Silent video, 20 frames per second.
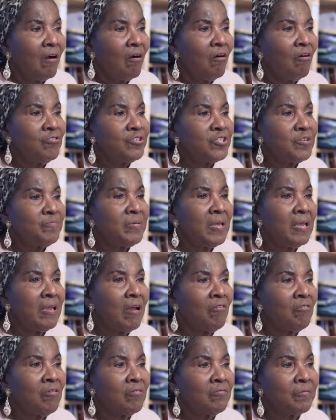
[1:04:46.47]
ought to be,
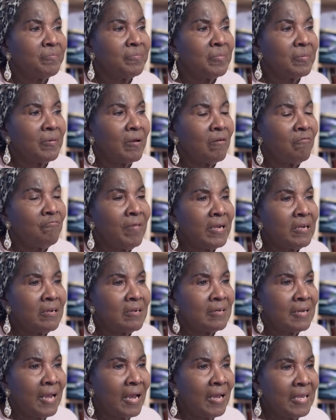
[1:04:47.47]
or
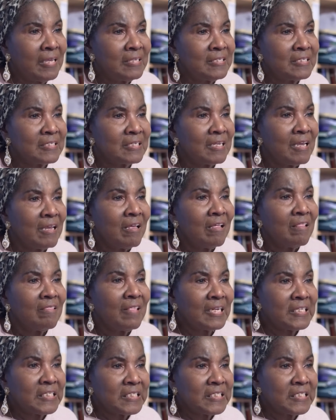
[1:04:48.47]
recognize that